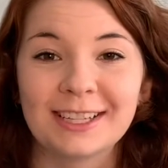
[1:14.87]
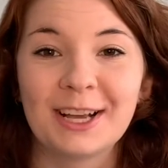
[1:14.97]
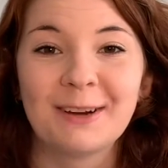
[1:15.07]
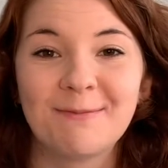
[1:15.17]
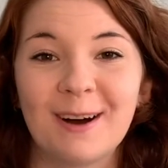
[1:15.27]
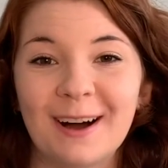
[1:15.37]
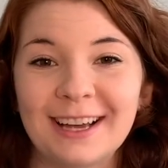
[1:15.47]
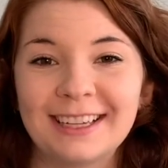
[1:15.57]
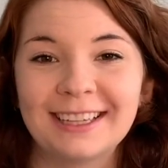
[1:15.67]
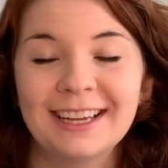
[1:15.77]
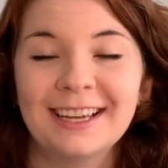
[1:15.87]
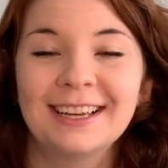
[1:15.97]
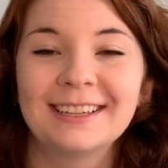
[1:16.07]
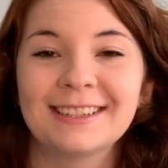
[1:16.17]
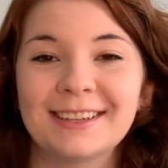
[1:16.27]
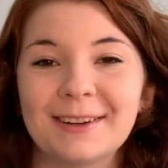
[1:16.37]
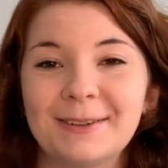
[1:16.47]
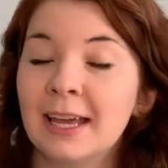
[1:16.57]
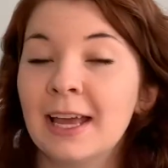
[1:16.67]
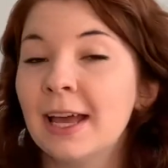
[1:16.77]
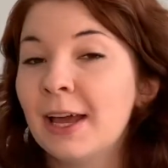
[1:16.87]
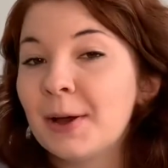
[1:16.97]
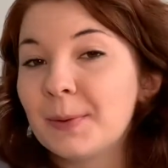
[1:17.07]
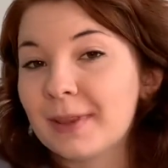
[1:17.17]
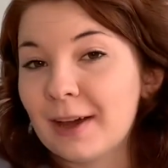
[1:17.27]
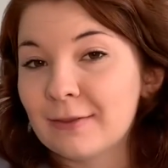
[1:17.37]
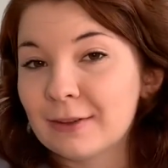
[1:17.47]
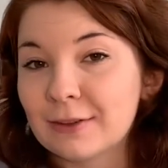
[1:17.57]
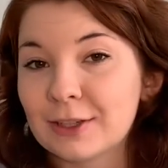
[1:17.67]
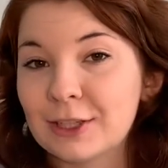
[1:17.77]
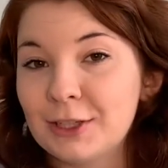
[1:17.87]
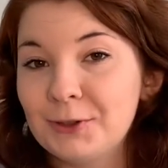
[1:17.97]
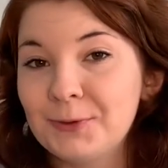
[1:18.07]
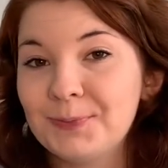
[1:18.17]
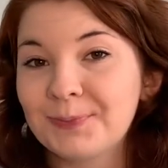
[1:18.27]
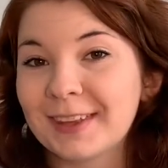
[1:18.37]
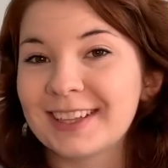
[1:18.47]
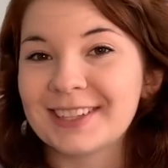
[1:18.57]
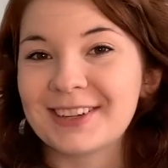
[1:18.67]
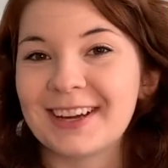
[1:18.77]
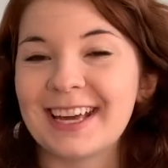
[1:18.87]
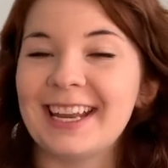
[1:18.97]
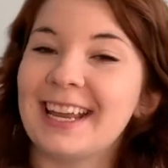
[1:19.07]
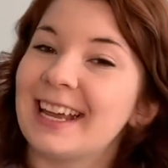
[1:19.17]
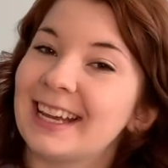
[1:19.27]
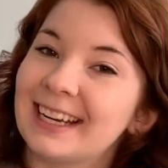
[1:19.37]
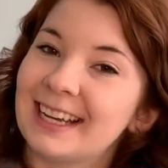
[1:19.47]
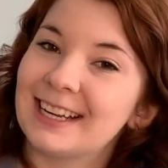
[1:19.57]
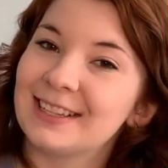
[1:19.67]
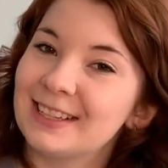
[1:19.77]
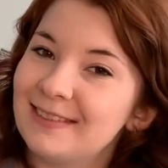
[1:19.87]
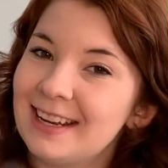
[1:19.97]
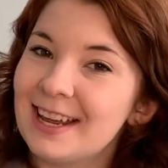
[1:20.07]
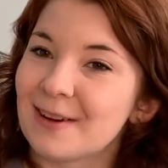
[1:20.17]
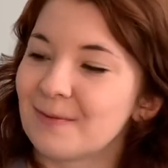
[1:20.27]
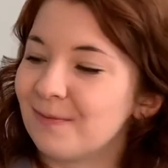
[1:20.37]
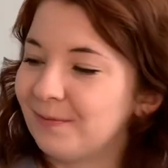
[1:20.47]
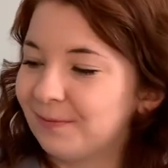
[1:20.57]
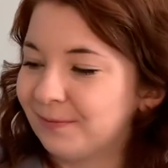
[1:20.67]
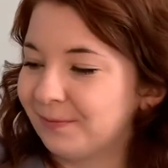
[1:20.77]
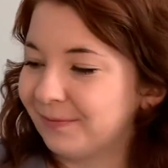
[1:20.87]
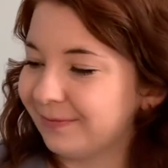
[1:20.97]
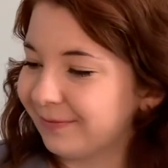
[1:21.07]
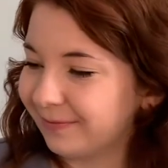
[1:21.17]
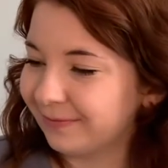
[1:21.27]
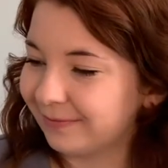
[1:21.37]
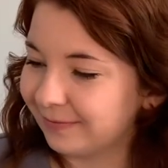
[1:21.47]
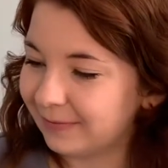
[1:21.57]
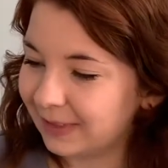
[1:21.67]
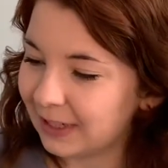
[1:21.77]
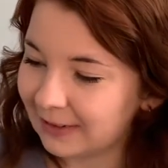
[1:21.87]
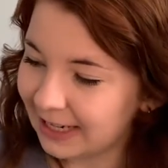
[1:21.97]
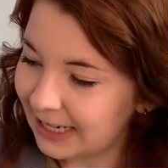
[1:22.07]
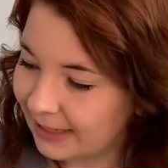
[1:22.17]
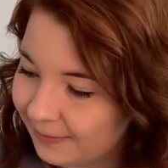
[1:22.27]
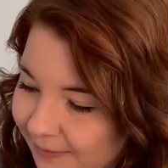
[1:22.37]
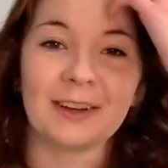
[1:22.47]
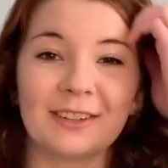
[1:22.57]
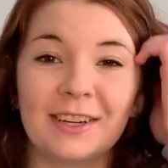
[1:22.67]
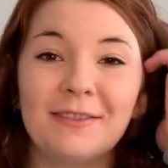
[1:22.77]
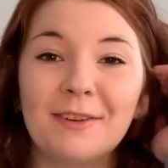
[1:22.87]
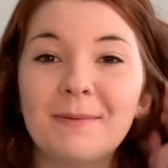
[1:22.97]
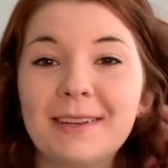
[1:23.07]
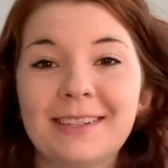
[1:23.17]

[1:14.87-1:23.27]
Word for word: up on. So without further ado, let's go ahead and get into the video. You ready? I tried to film this